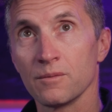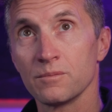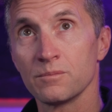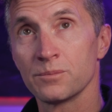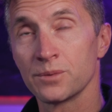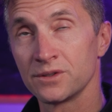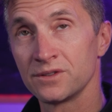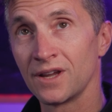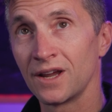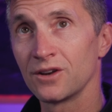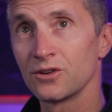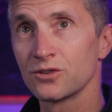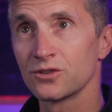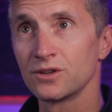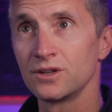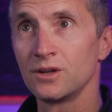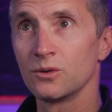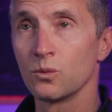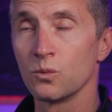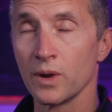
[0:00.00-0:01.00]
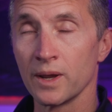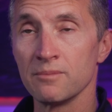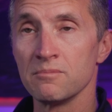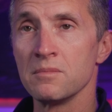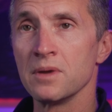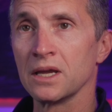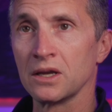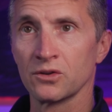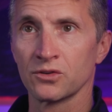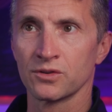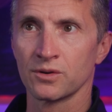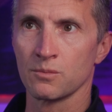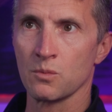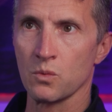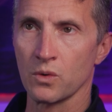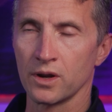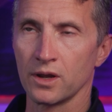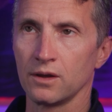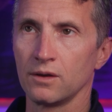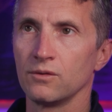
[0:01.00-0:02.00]
potentially make some
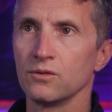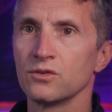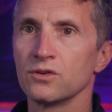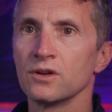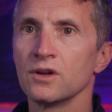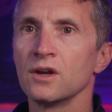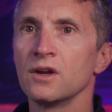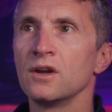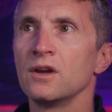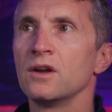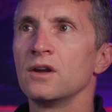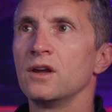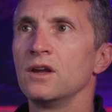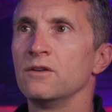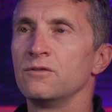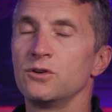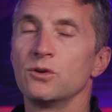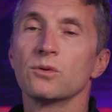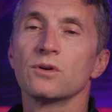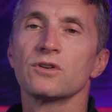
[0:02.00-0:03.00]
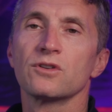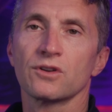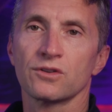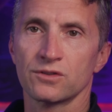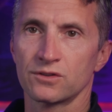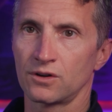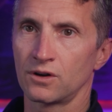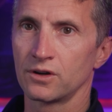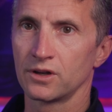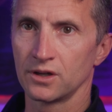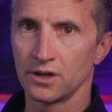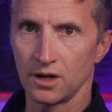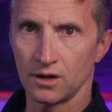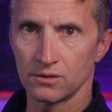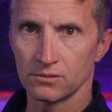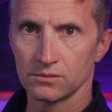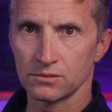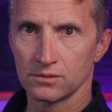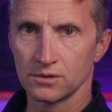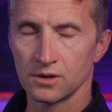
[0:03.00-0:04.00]
waves. If you are just starting out
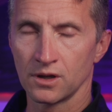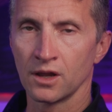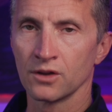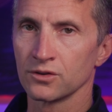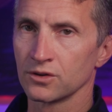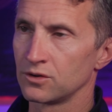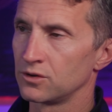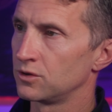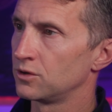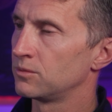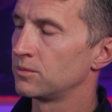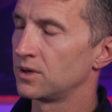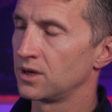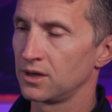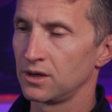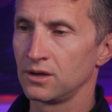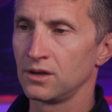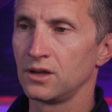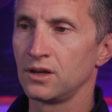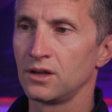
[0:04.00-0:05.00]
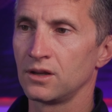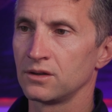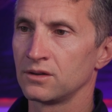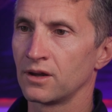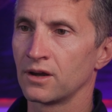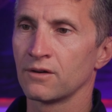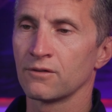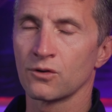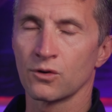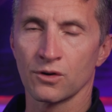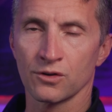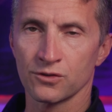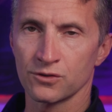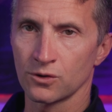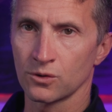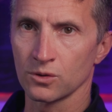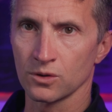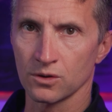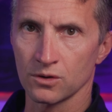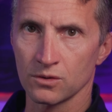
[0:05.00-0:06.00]
as a noob, an indie dev, or a
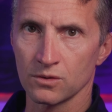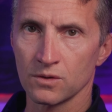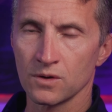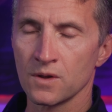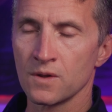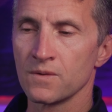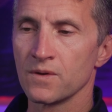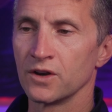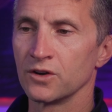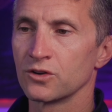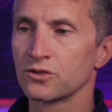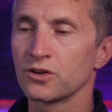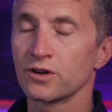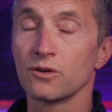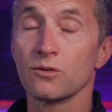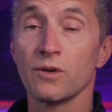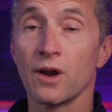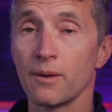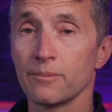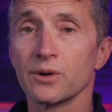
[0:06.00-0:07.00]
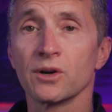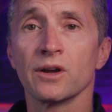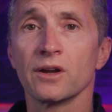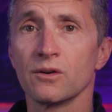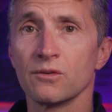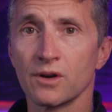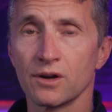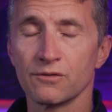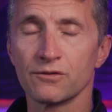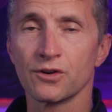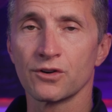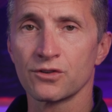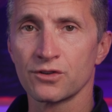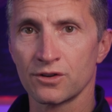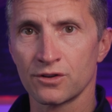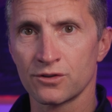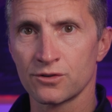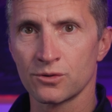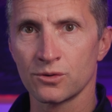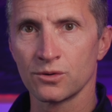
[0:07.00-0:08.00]
solo, and you're trying to wrap your head around version
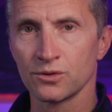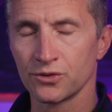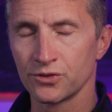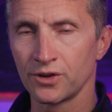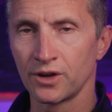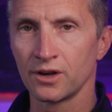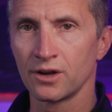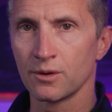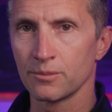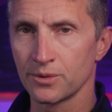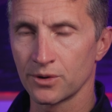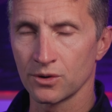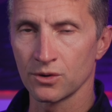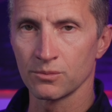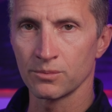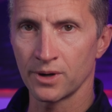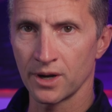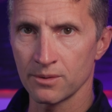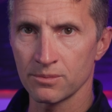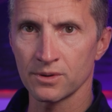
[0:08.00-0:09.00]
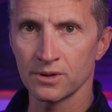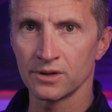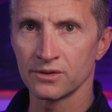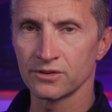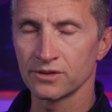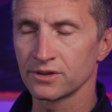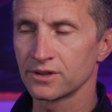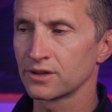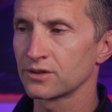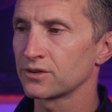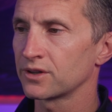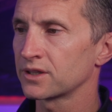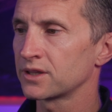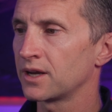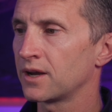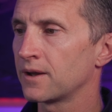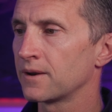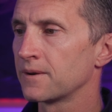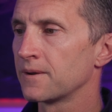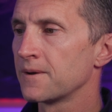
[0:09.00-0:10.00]
control and setting up your own pipelines and things like
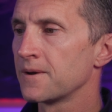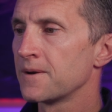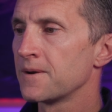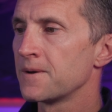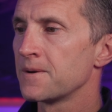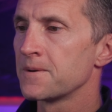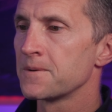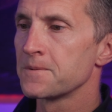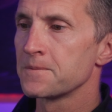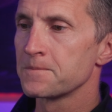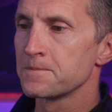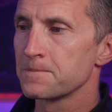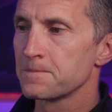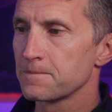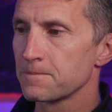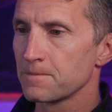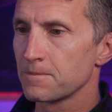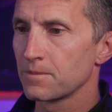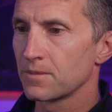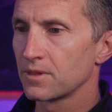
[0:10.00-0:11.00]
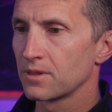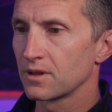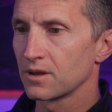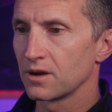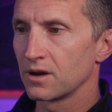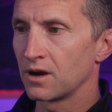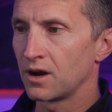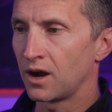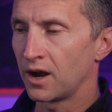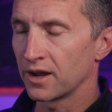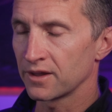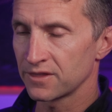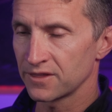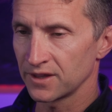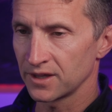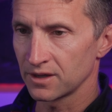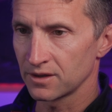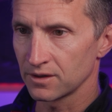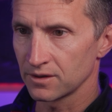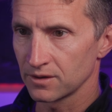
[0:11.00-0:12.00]
that, I
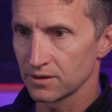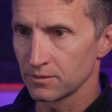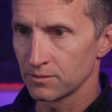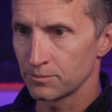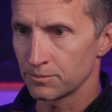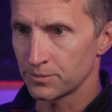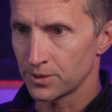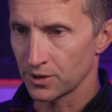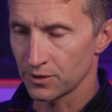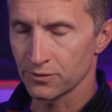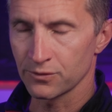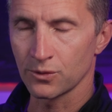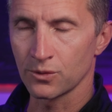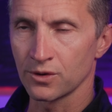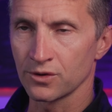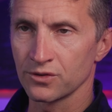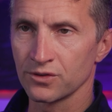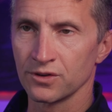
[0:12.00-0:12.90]
think Perforce